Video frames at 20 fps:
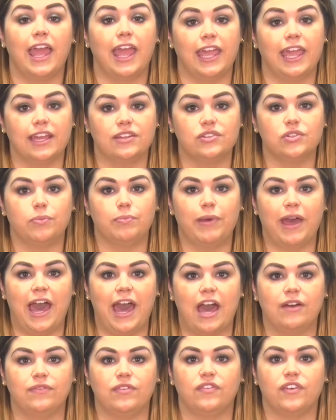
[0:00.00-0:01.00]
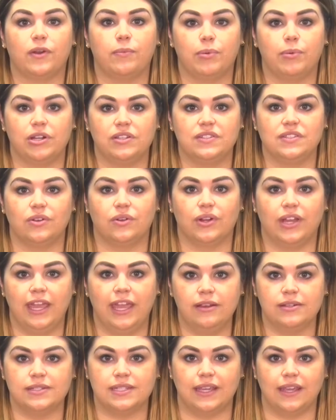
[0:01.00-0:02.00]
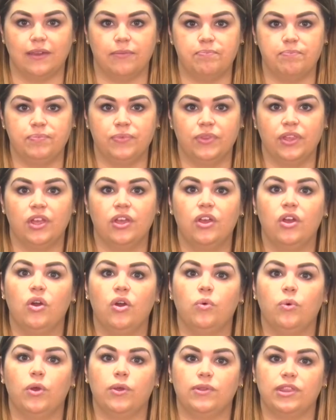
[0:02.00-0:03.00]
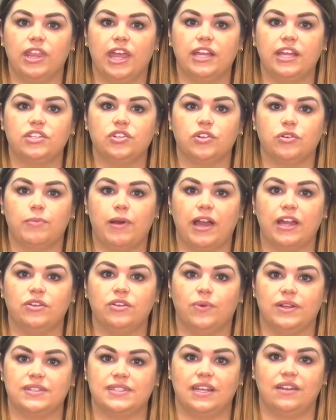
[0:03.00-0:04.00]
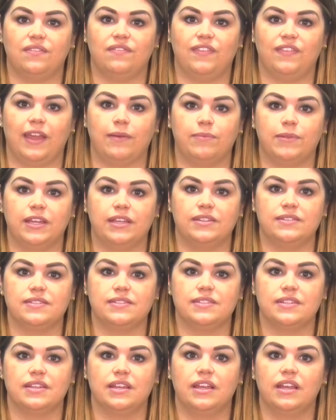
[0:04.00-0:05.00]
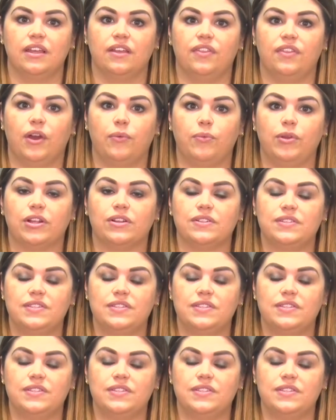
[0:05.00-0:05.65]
And on behalf of our personal care team, we would like to remind resident families that we are